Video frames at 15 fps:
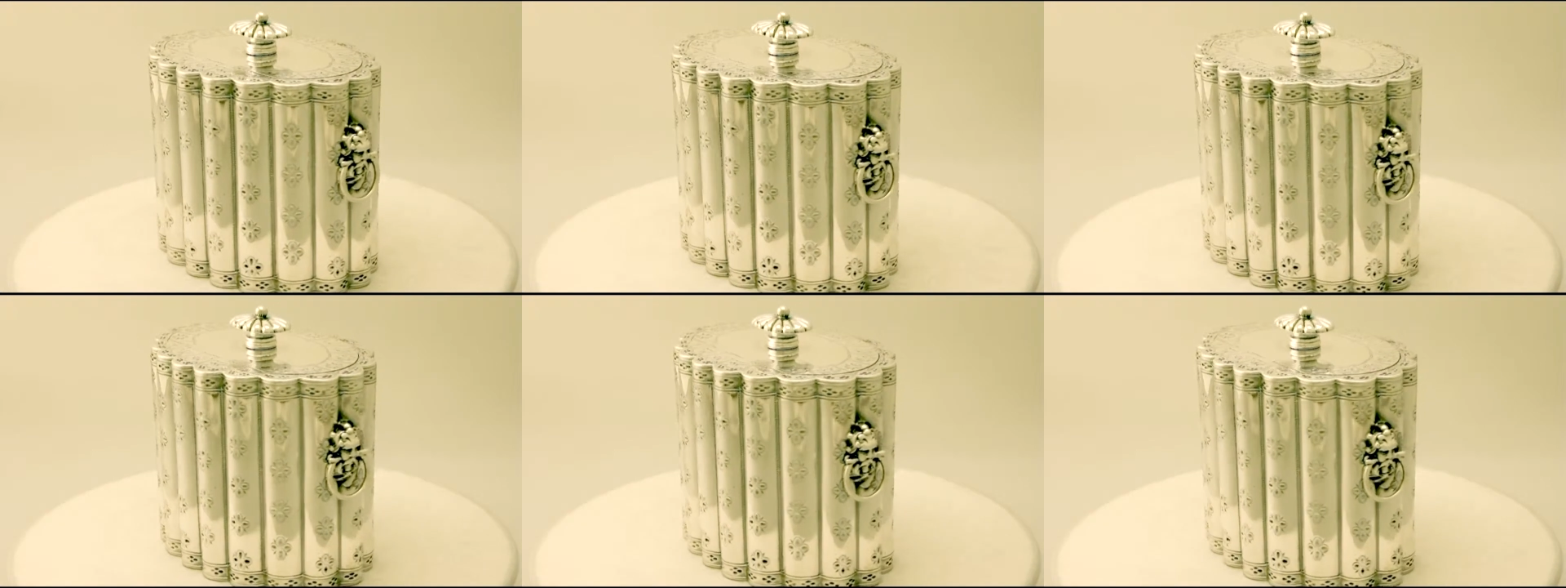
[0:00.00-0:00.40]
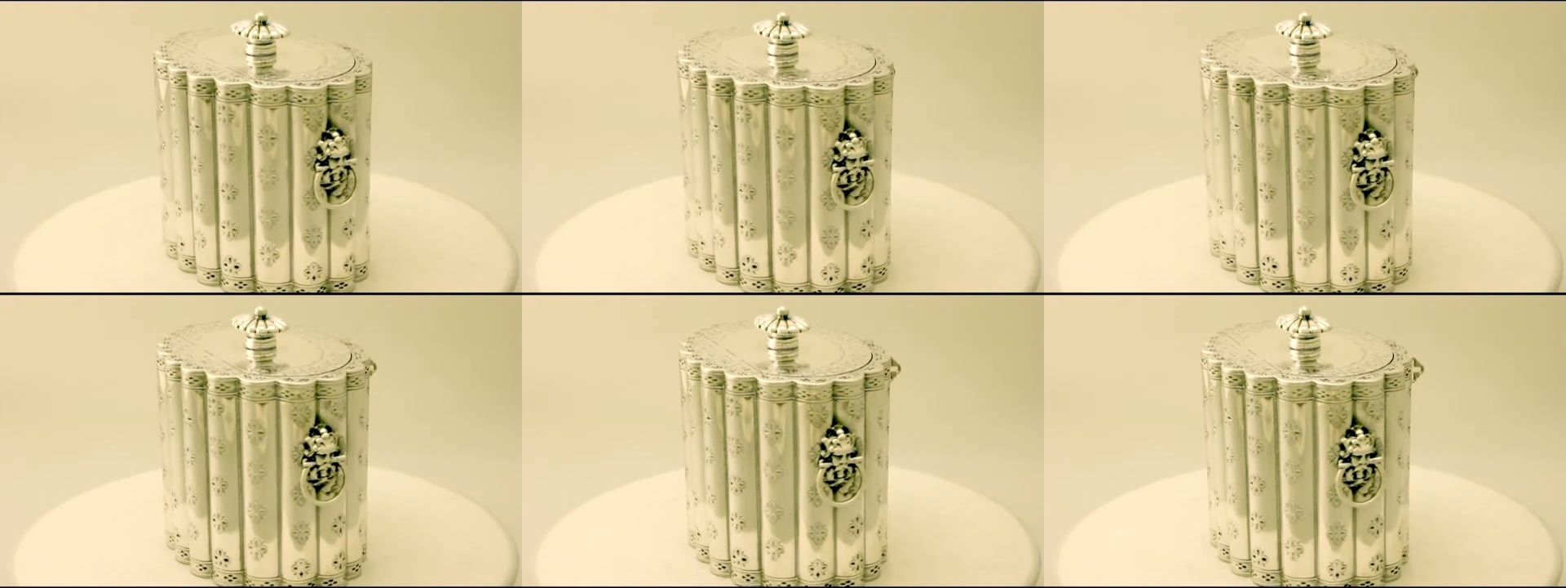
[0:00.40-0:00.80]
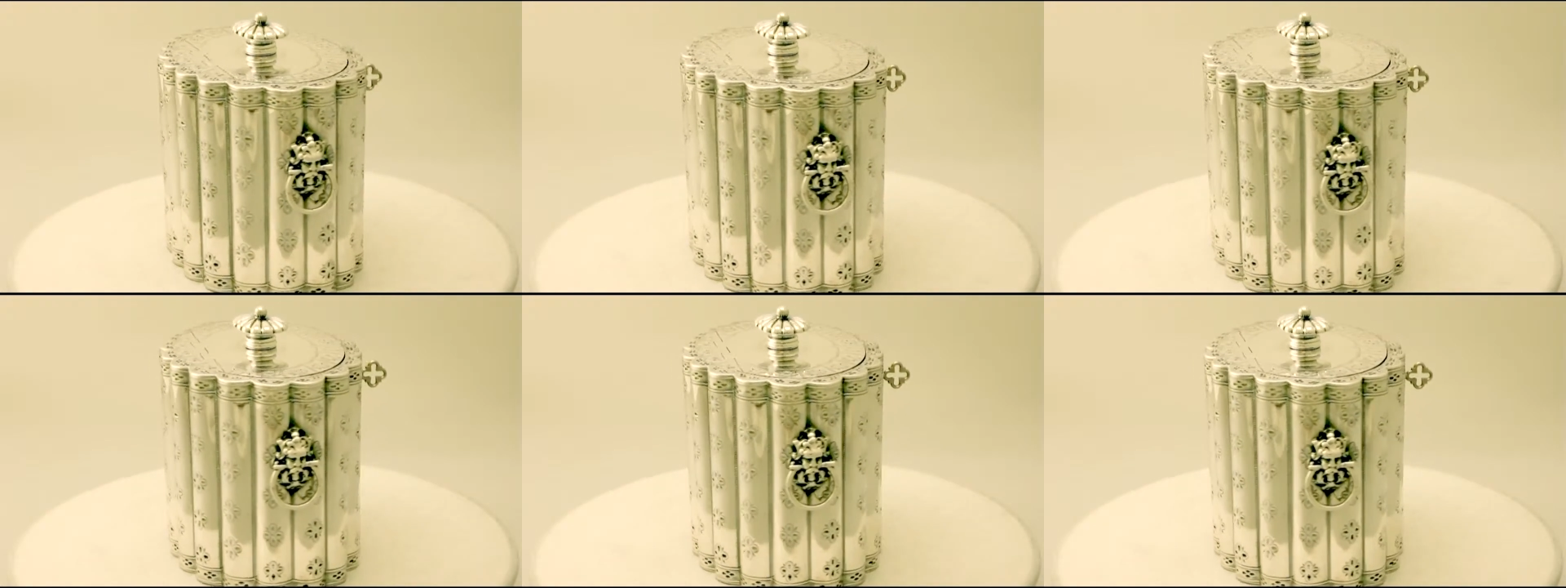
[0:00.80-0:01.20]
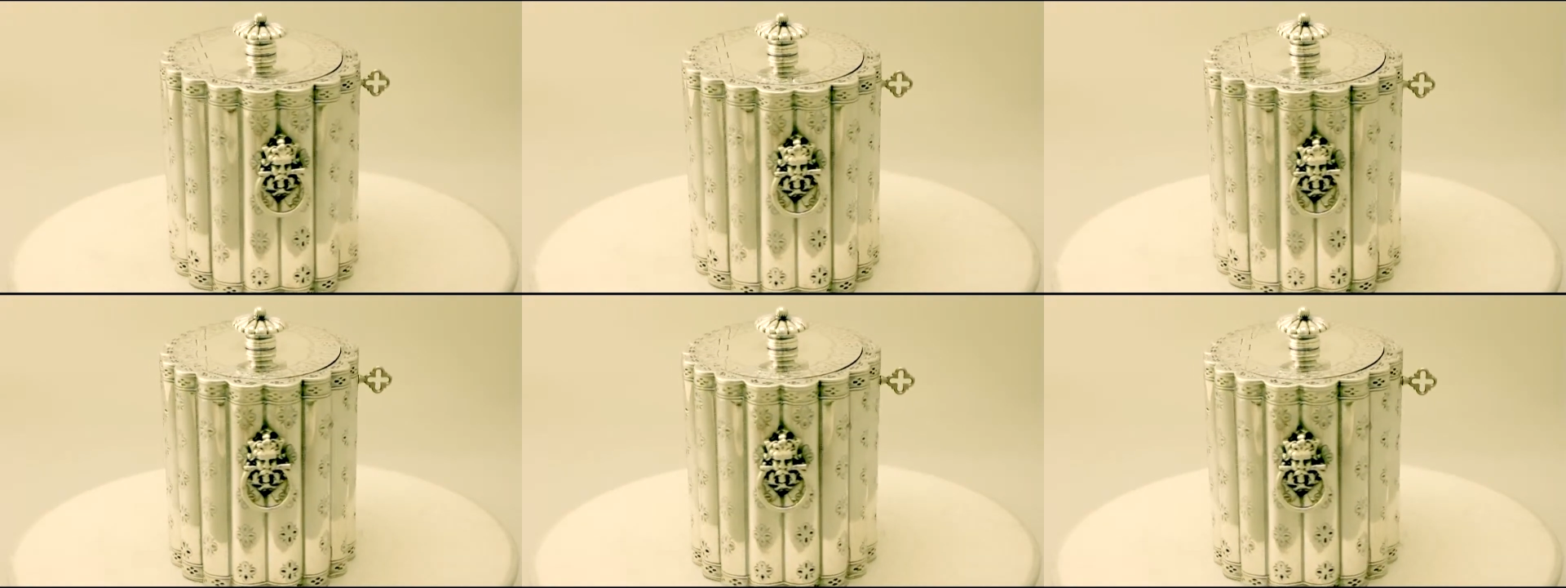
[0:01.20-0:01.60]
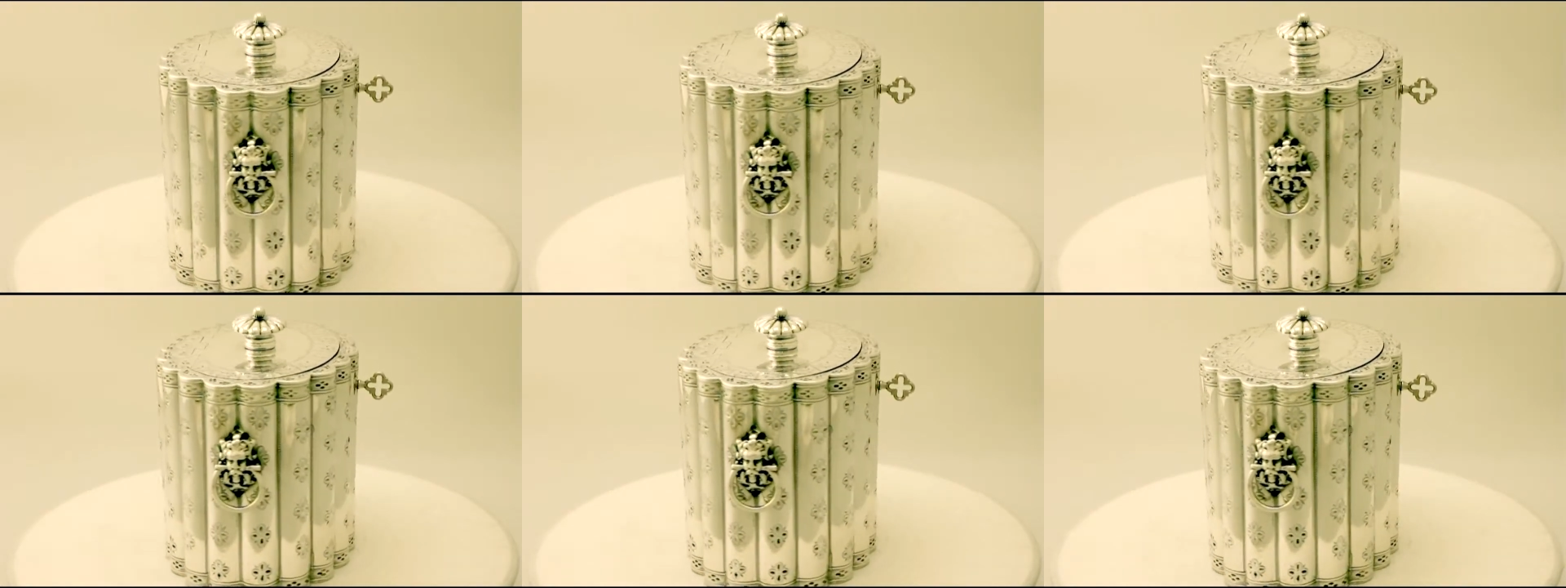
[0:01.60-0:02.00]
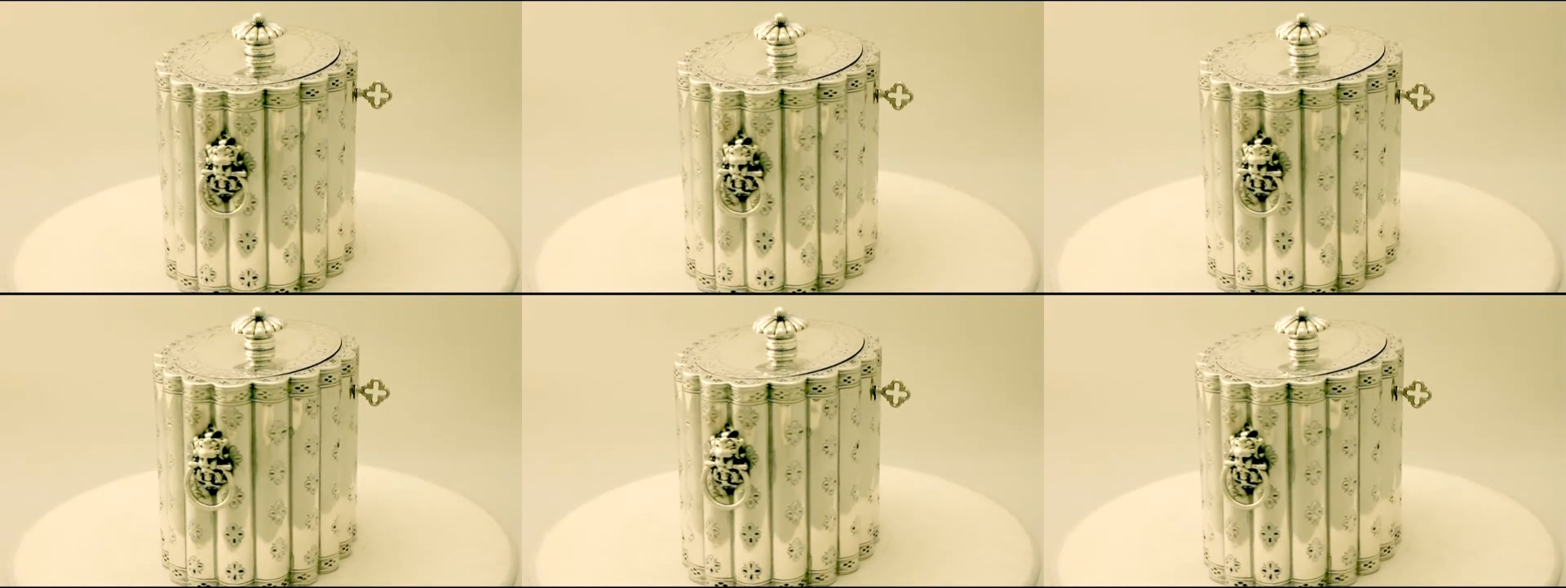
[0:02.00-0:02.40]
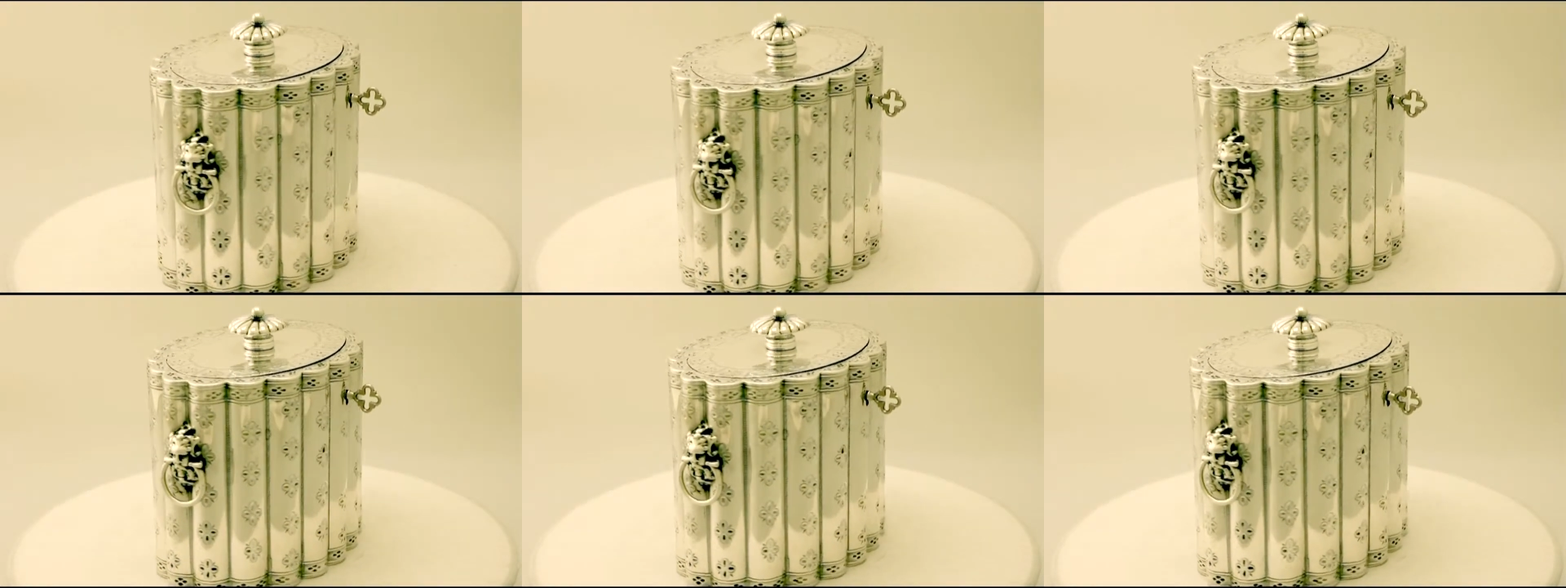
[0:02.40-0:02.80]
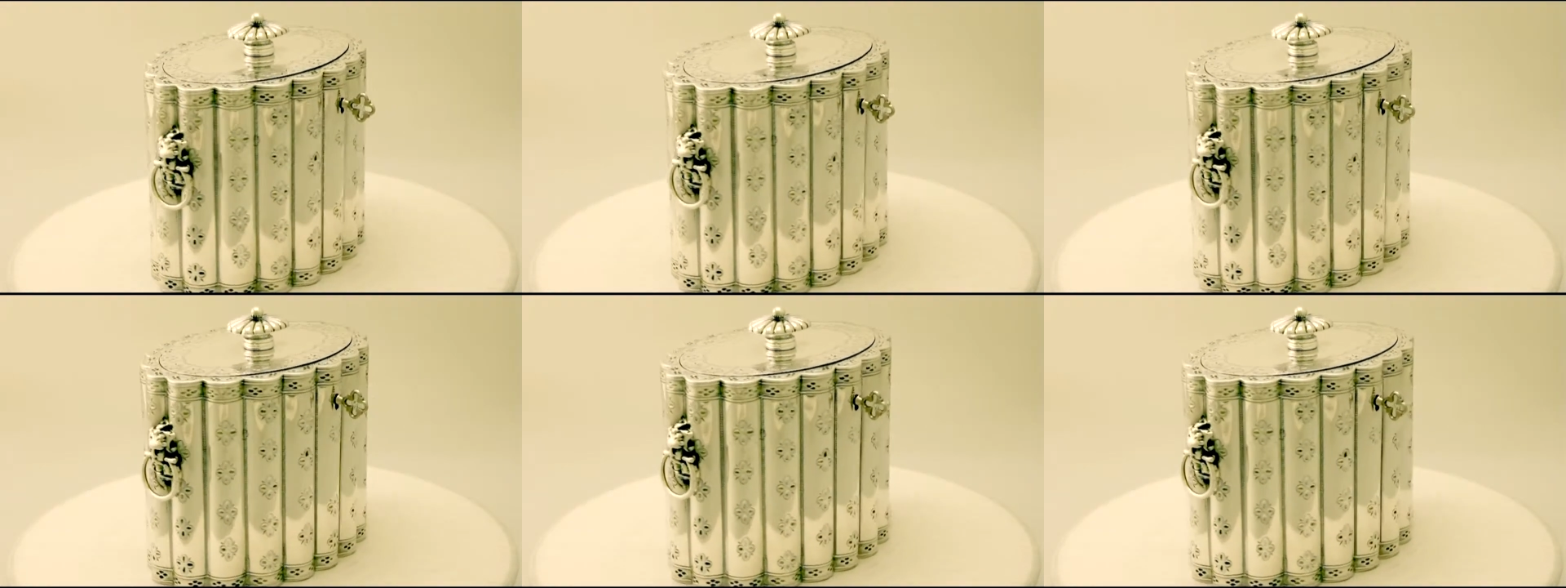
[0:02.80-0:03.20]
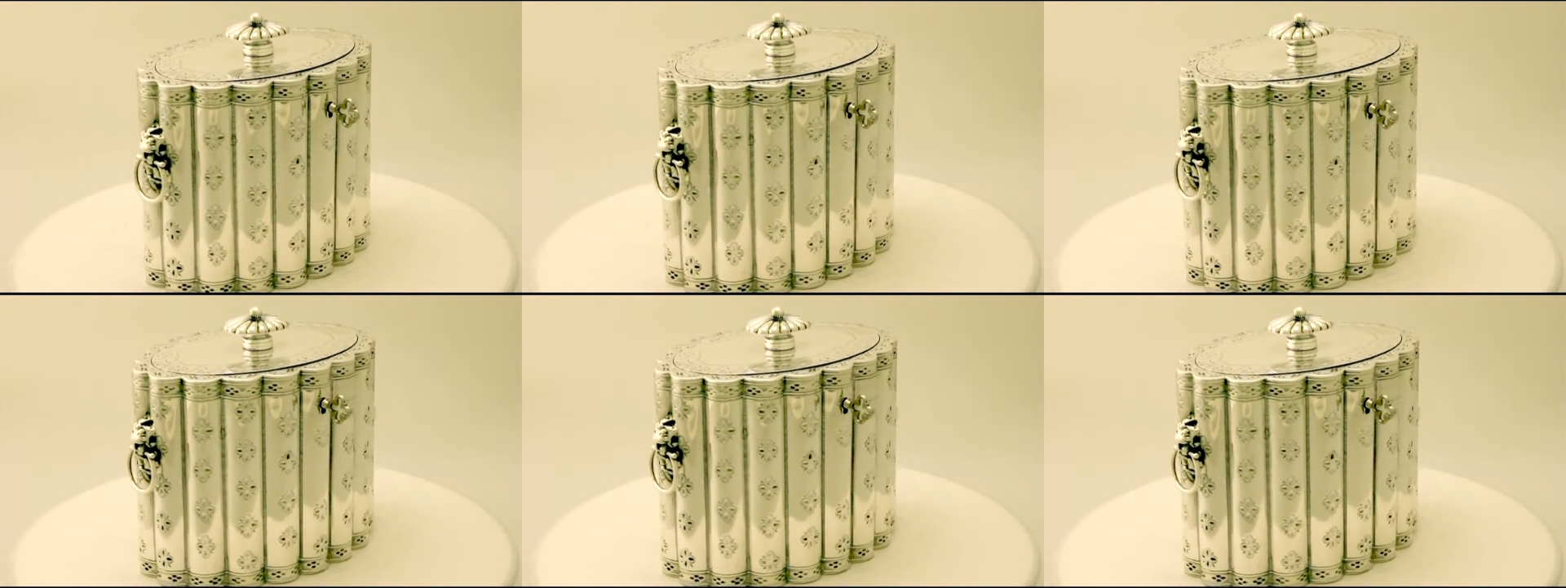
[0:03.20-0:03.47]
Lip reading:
Nobody's mouth can be seen.